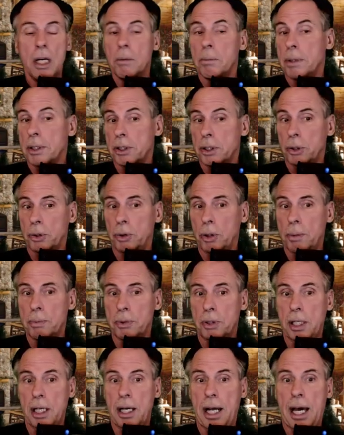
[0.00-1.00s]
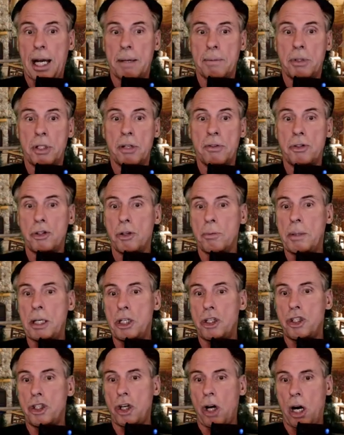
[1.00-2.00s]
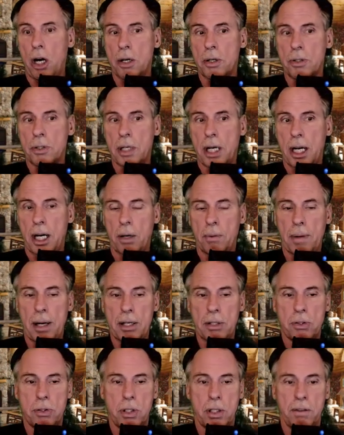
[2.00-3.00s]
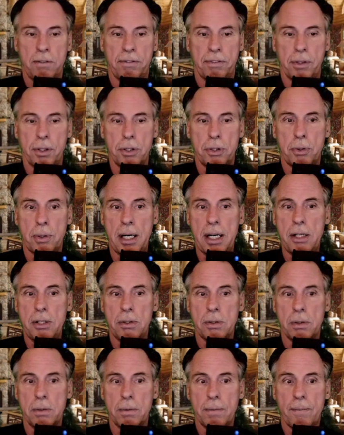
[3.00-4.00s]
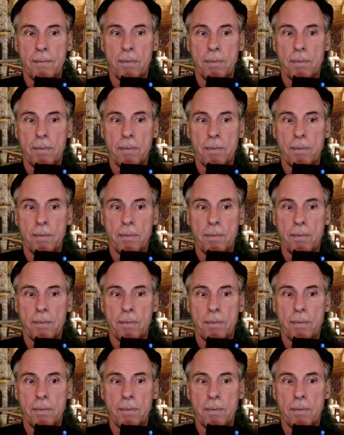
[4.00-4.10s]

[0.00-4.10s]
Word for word: President Trump said Adam Schiff should be charged and arrested for treason.